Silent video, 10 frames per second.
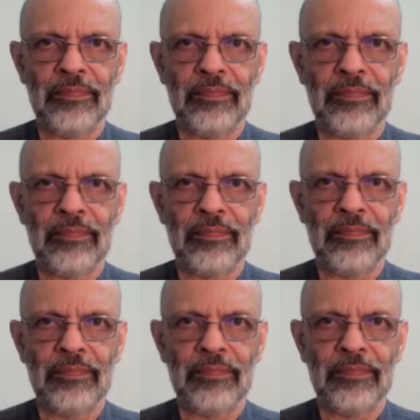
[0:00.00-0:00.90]

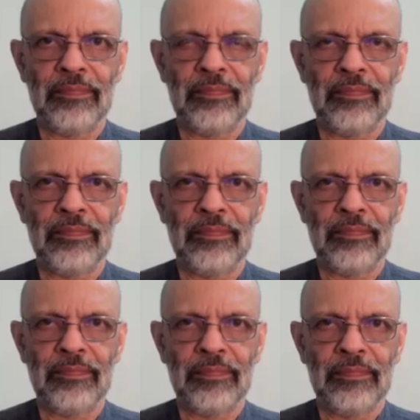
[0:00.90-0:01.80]

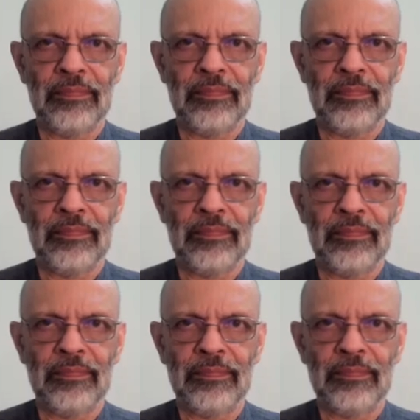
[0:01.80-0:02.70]

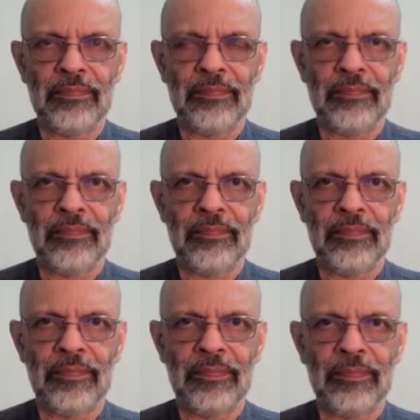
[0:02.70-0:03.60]

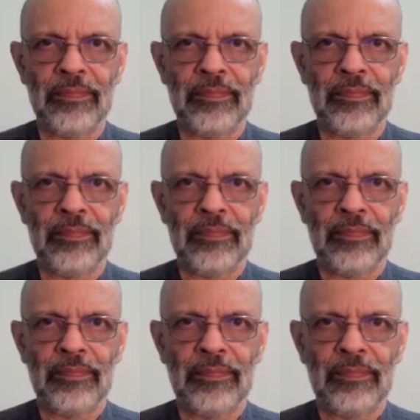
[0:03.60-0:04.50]

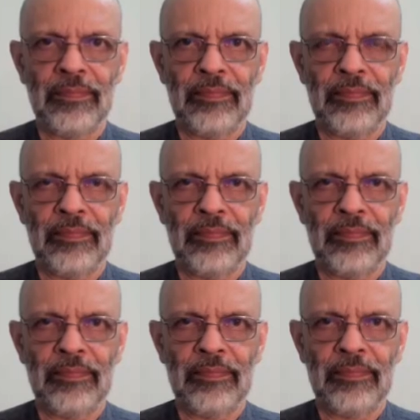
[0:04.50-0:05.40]

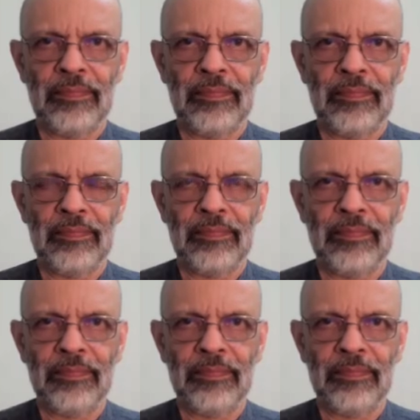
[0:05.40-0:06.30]

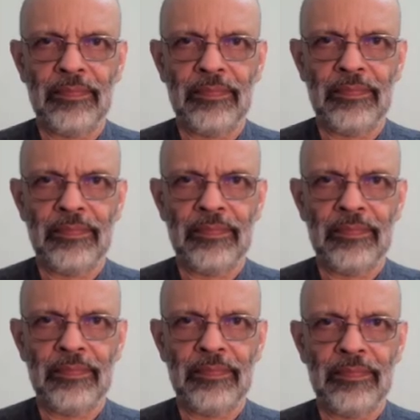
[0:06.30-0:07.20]

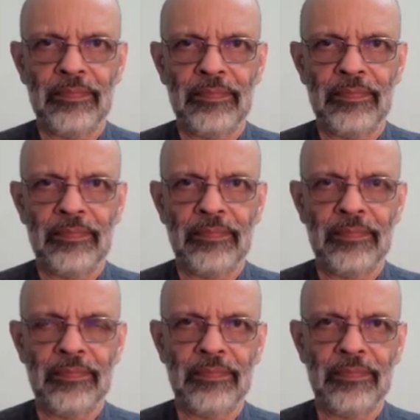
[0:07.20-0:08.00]
[no speech]